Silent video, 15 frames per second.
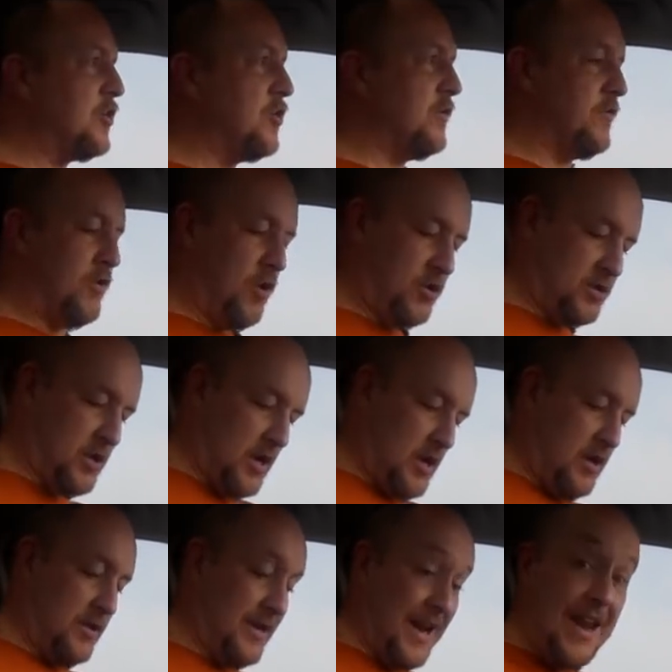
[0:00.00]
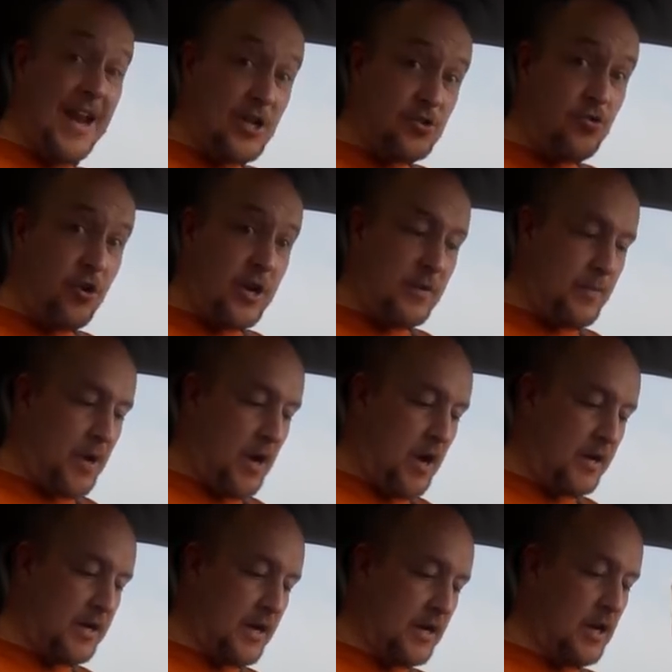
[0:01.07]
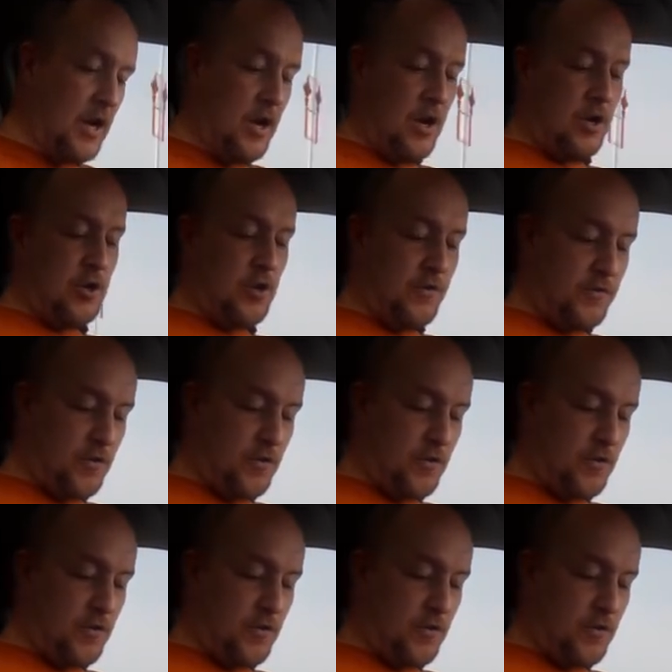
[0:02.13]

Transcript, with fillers: you've got the electronic parking, you've